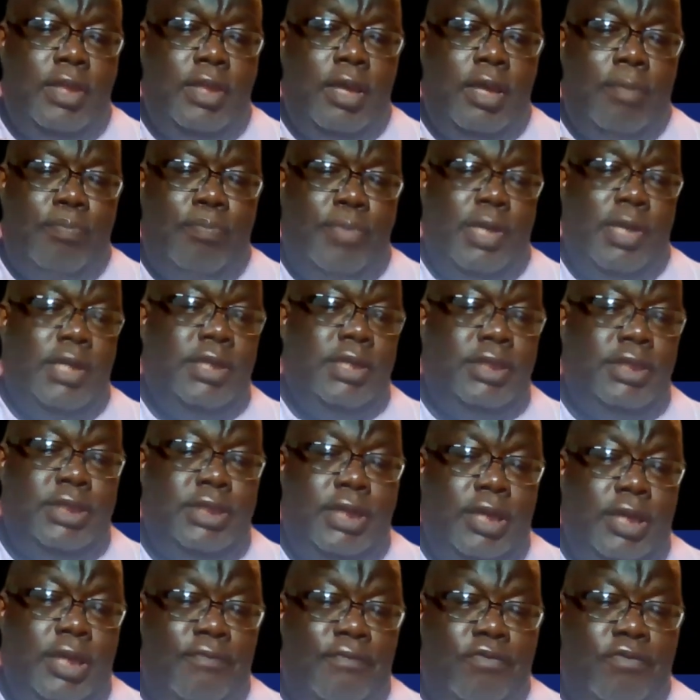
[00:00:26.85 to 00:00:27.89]
the
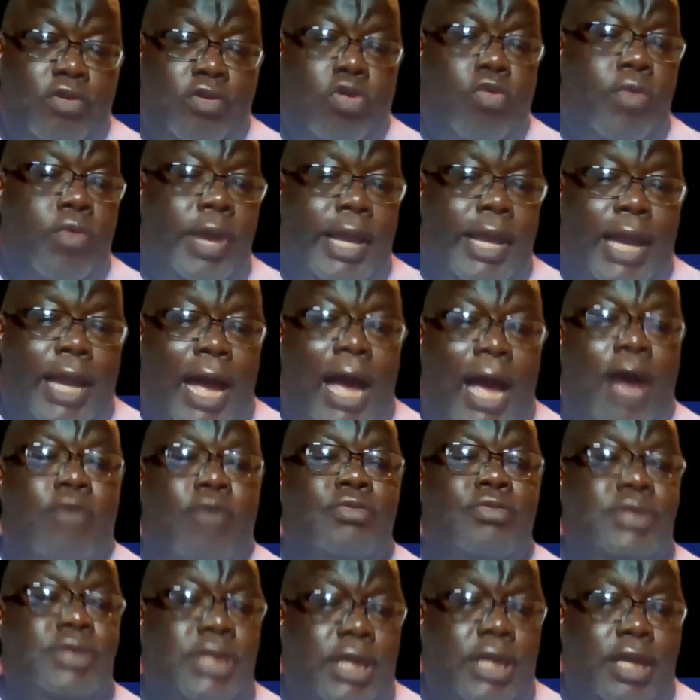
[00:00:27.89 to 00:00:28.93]
ability of knowing
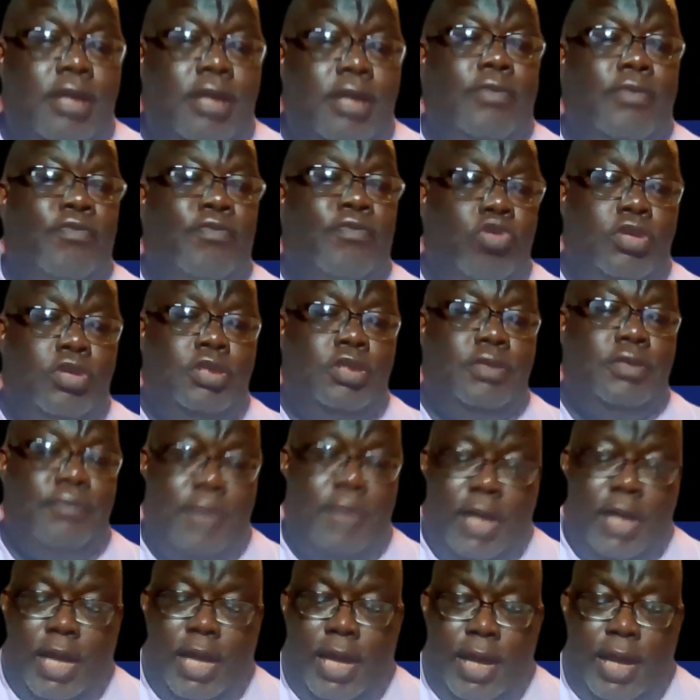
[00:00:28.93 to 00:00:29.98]
how to hear the voice
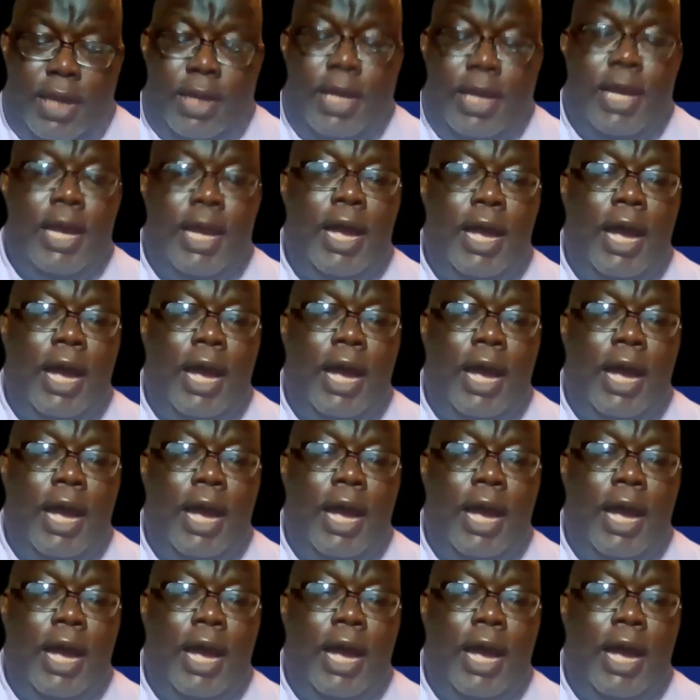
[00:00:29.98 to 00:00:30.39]
of God